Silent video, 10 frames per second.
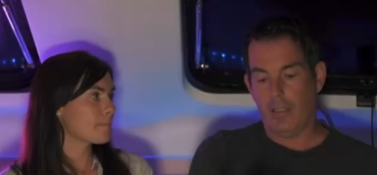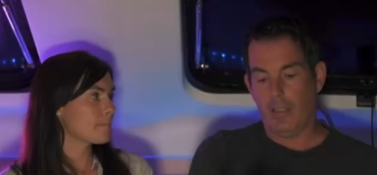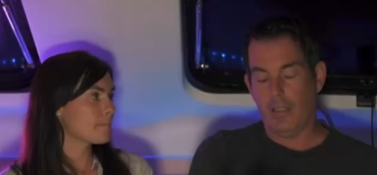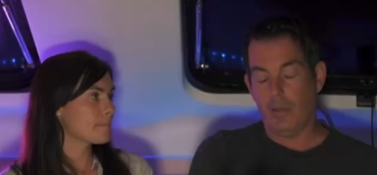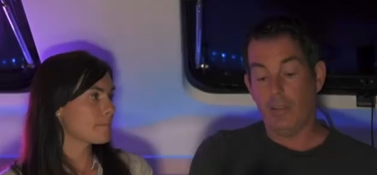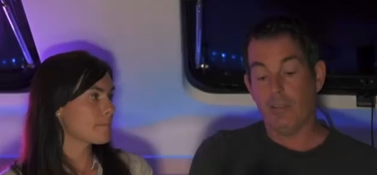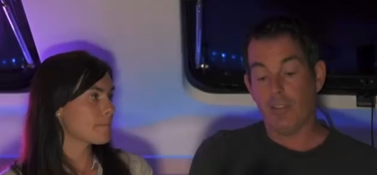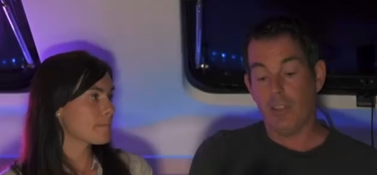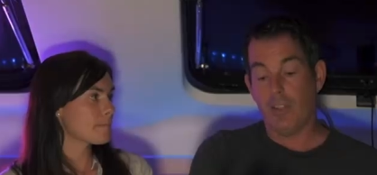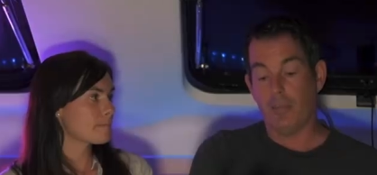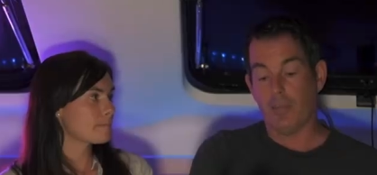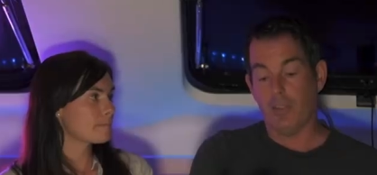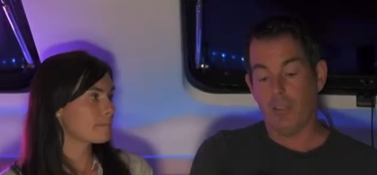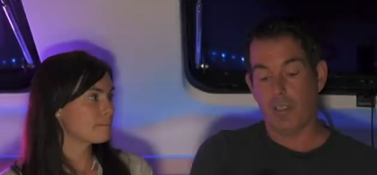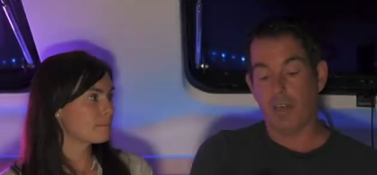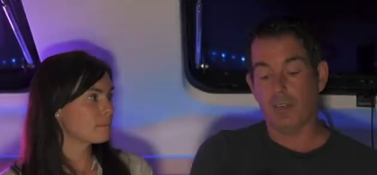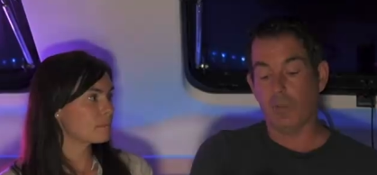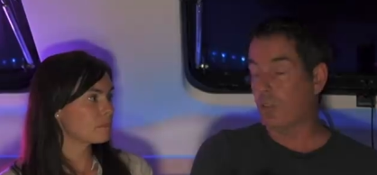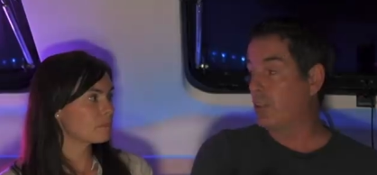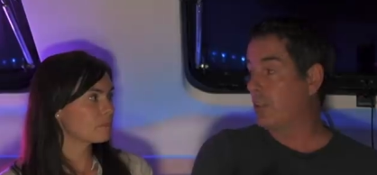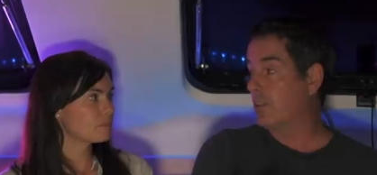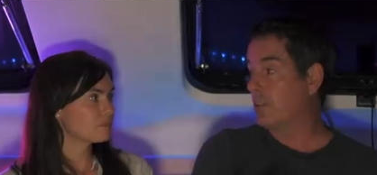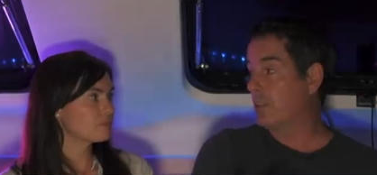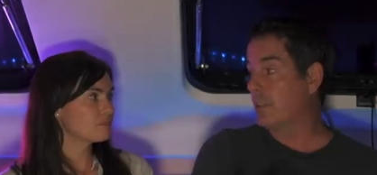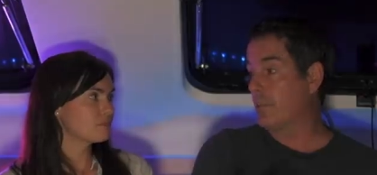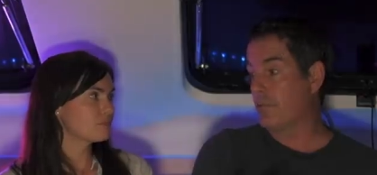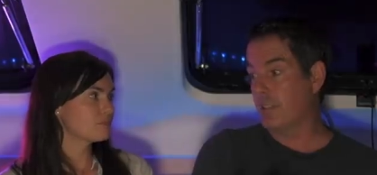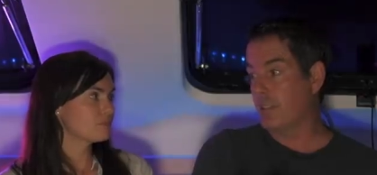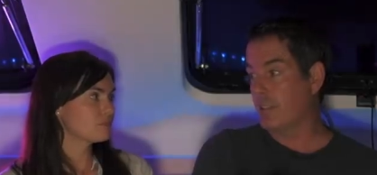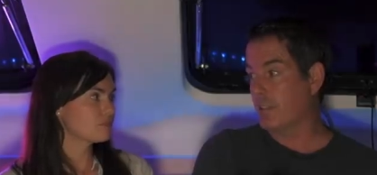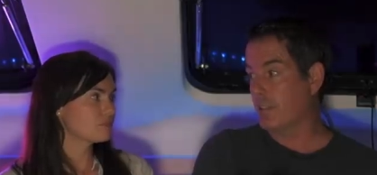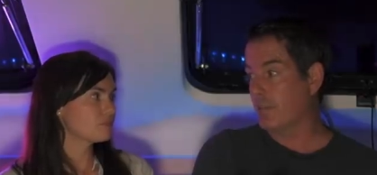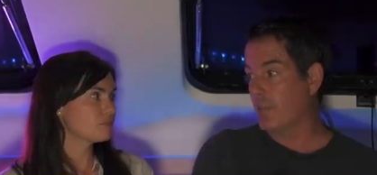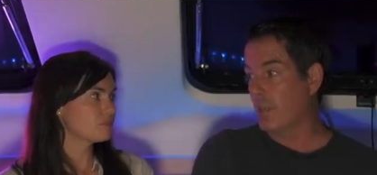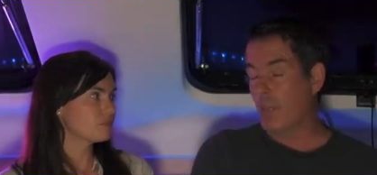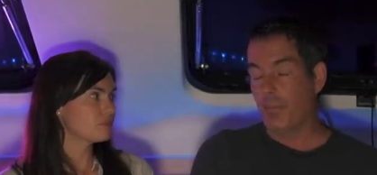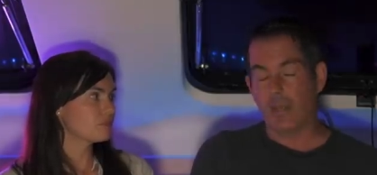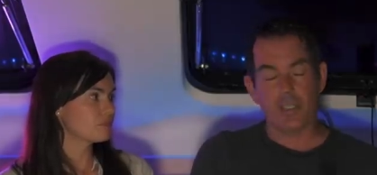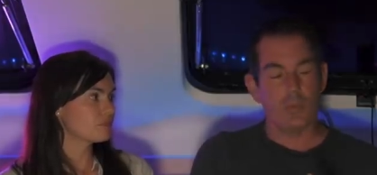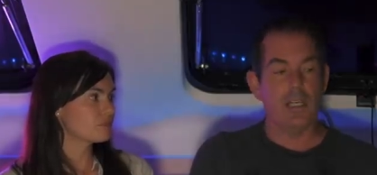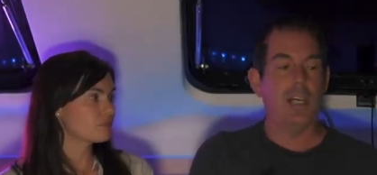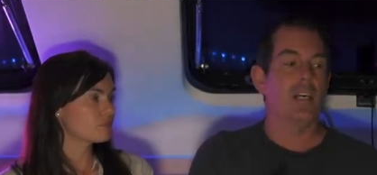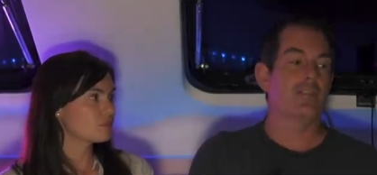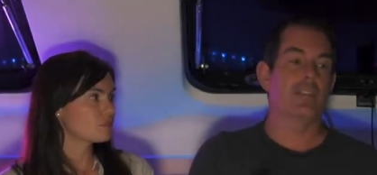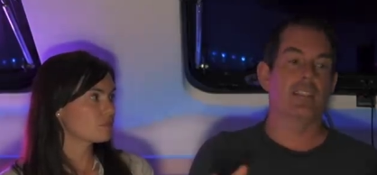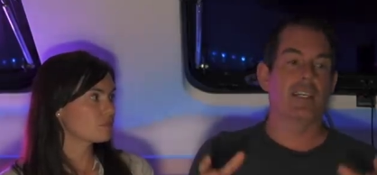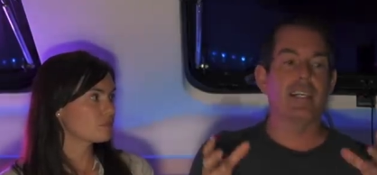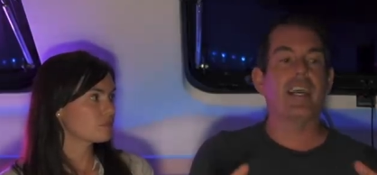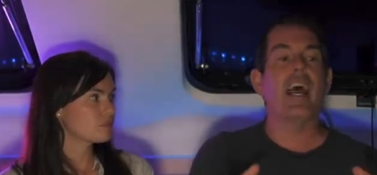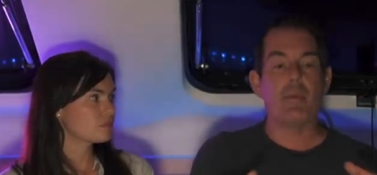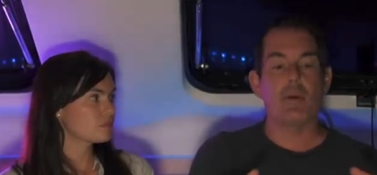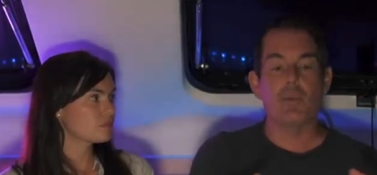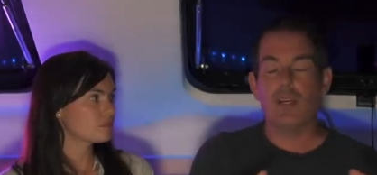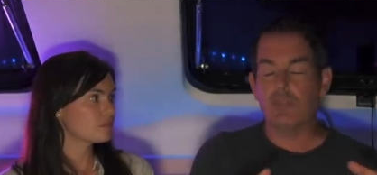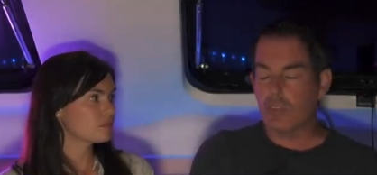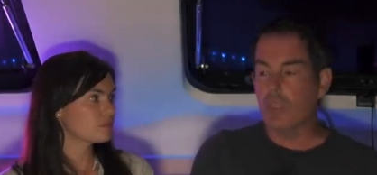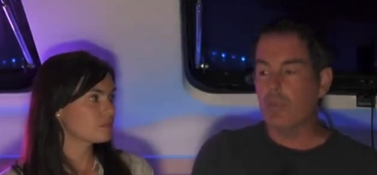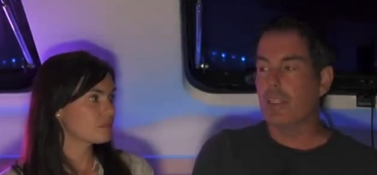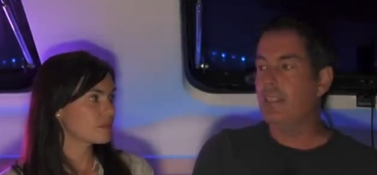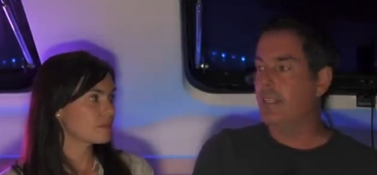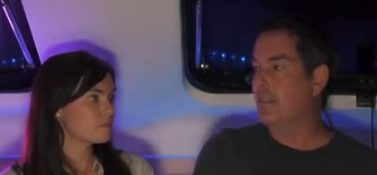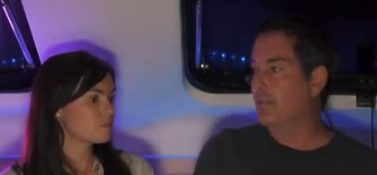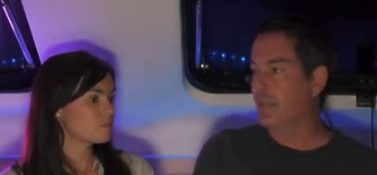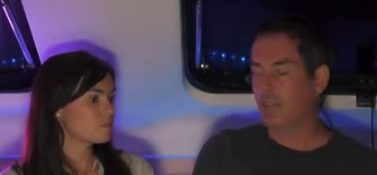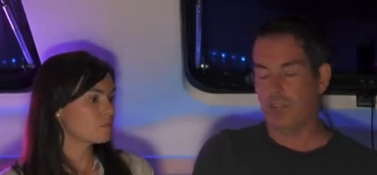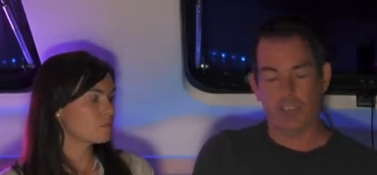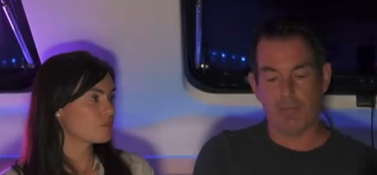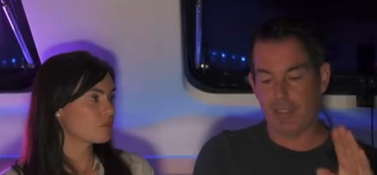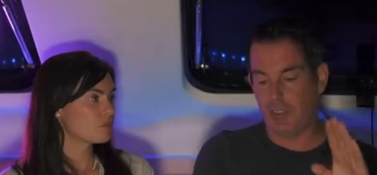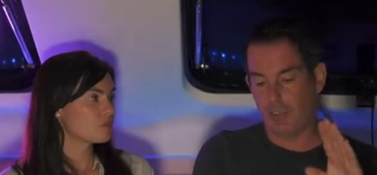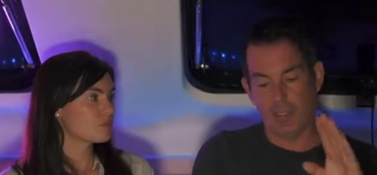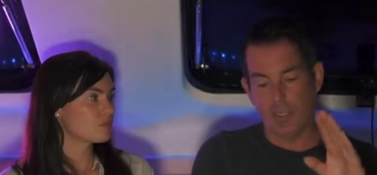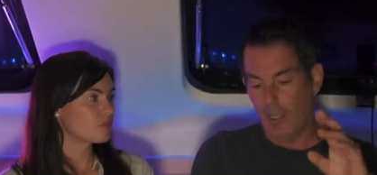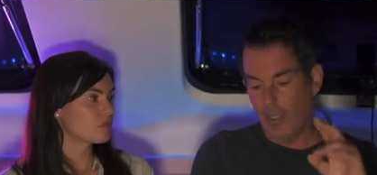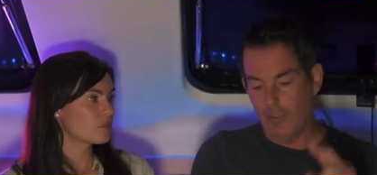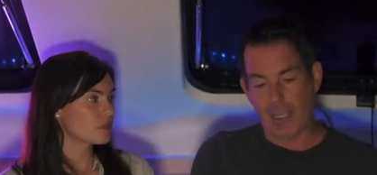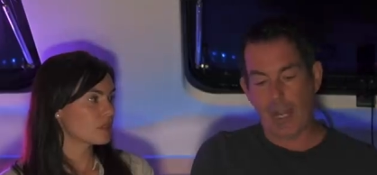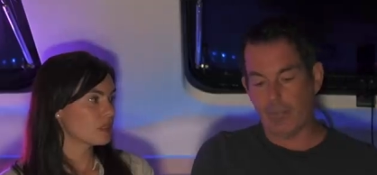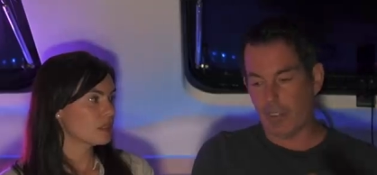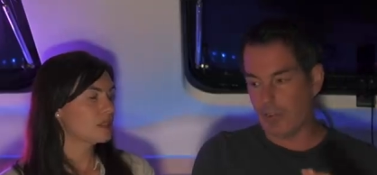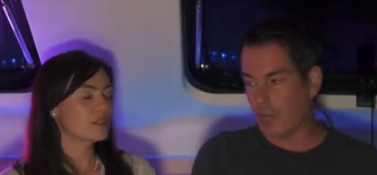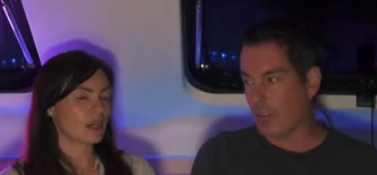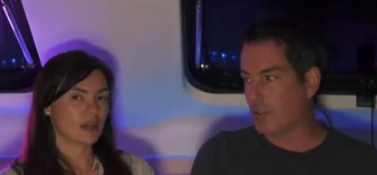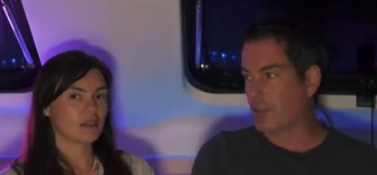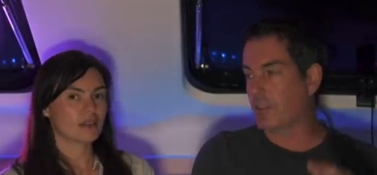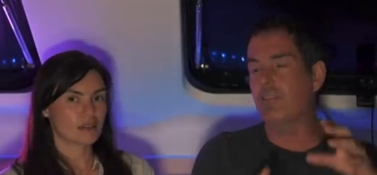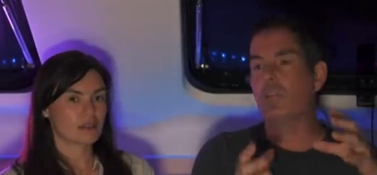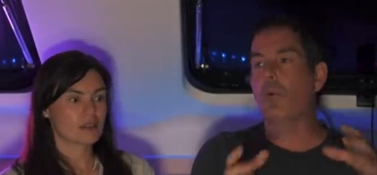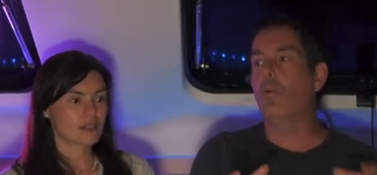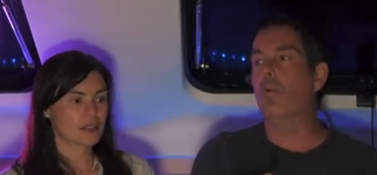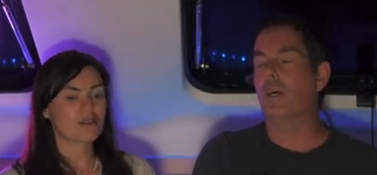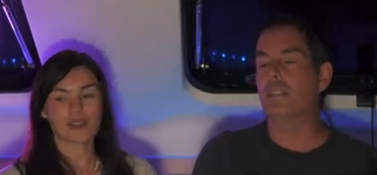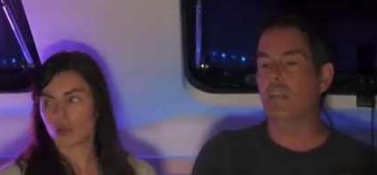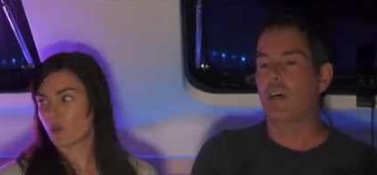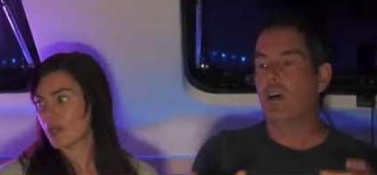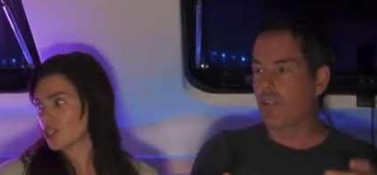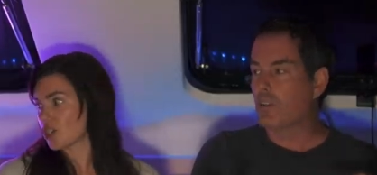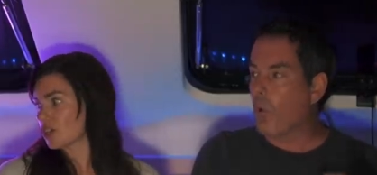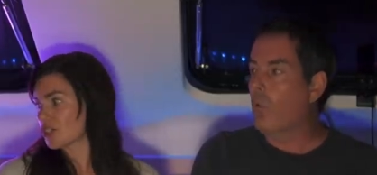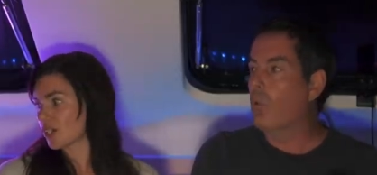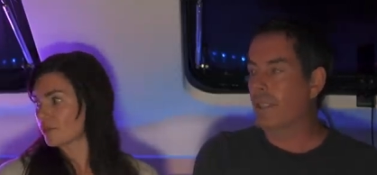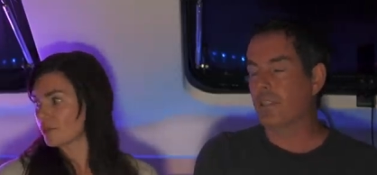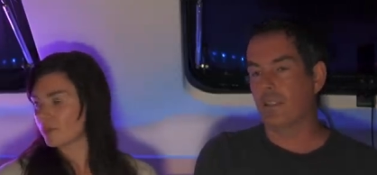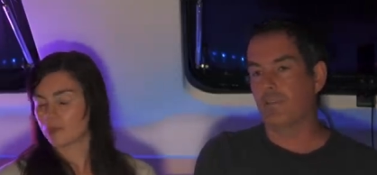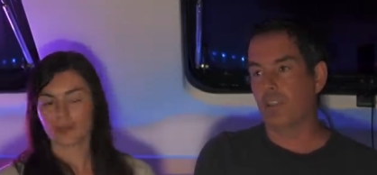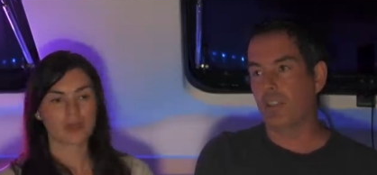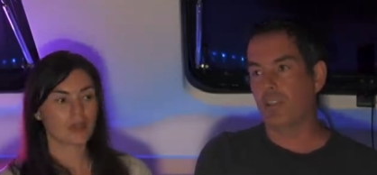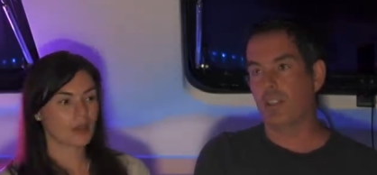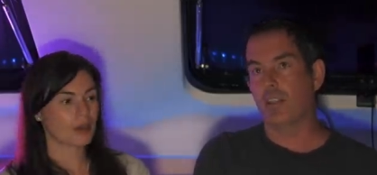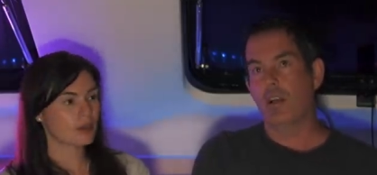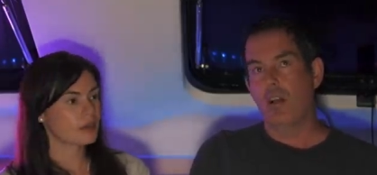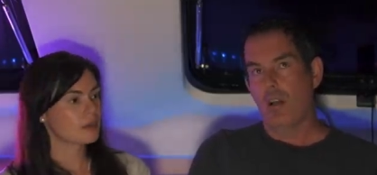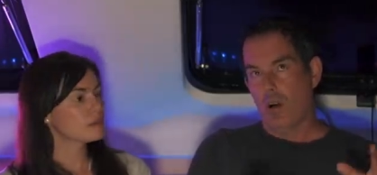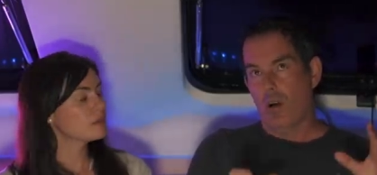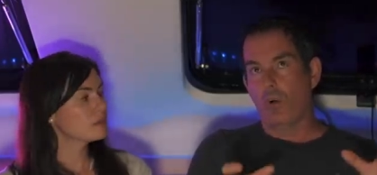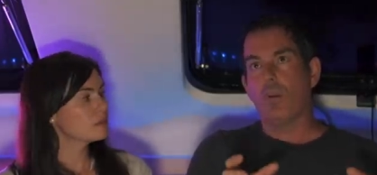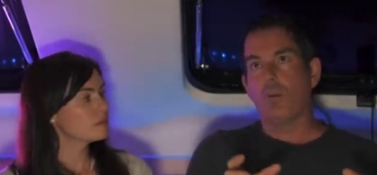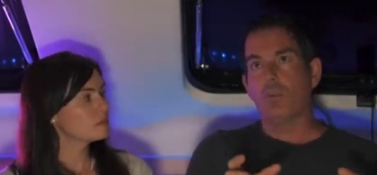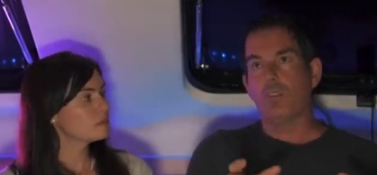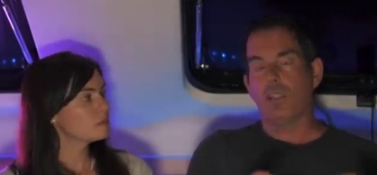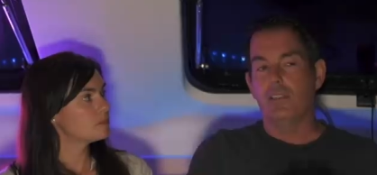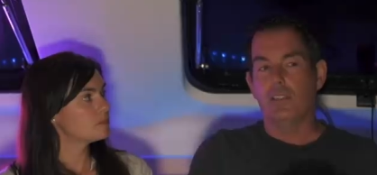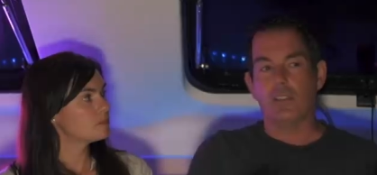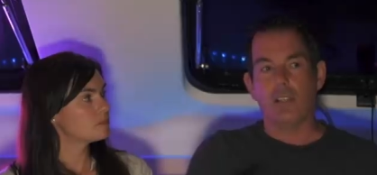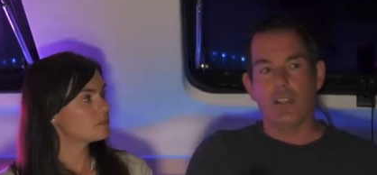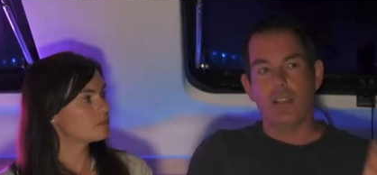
Speaker 1: uh, we run two laptops, they're 100 watt chargers, and they're pretty intensive. Mm. Plus, we have like a gamut. We have so many lithium batteries, batteries for, for cameras, for drones. Yeah. There is always, is always there's charging. always stuff charging. Yeah. All I would say, just